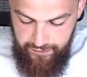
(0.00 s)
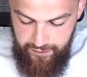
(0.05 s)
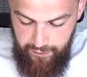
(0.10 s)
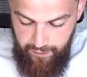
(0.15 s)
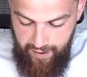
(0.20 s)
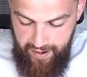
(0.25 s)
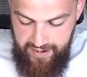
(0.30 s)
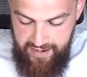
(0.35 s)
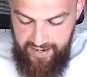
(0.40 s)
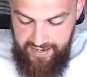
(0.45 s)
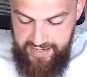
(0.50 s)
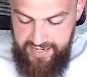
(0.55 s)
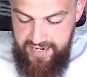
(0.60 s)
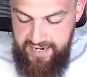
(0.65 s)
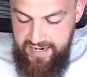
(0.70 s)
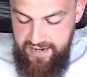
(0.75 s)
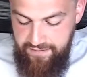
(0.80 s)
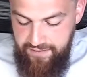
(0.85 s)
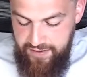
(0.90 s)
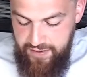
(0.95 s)
right? And he
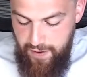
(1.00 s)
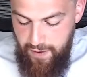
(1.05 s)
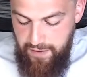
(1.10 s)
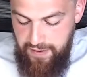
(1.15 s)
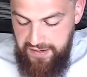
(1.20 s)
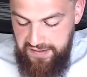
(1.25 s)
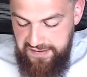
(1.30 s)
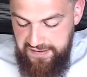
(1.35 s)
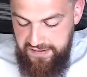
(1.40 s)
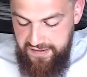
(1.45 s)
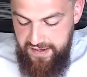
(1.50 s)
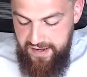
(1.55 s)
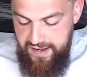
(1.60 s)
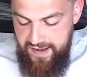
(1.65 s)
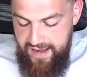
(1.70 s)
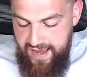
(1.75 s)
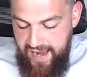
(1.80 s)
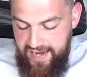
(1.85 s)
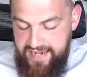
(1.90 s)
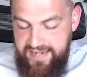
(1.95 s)
didn't even notice.
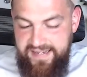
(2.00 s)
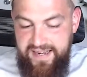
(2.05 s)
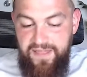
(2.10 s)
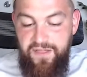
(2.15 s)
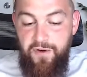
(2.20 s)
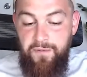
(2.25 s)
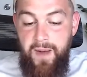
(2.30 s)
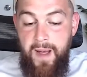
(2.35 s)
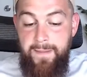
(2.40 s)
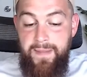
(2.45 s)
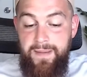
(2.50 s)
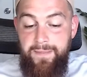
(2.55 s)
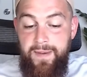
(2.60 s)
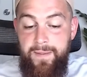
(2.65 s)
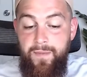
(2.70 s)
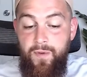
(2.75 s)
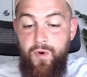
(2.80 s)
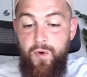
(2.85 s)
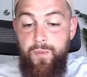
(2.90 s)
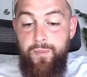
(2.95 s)
And he said there might be
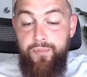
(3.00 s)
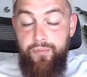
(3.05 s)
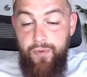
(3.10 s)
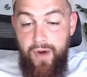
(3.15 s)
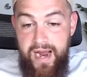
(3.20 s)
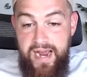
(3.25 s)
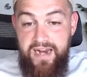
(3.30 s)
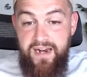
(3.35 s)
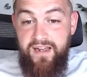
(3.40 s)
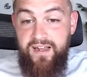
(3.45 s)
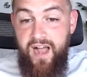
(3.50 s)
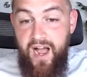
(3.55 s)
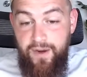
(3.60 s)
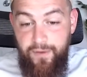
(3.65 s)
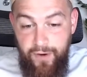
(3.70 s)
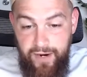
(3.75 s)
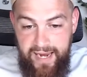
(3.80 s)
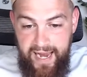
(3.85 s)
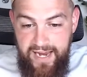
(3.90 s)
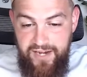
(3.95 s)
people who pray in a
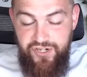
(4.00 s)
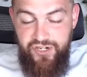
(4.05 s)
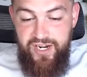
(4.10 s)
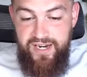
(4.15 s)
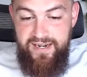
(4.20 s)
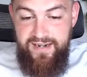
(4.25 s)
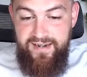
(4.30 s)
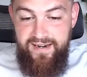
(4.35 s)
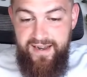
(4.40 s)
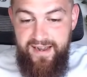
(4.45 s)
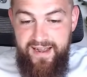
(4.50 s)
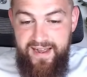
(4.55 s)
congregation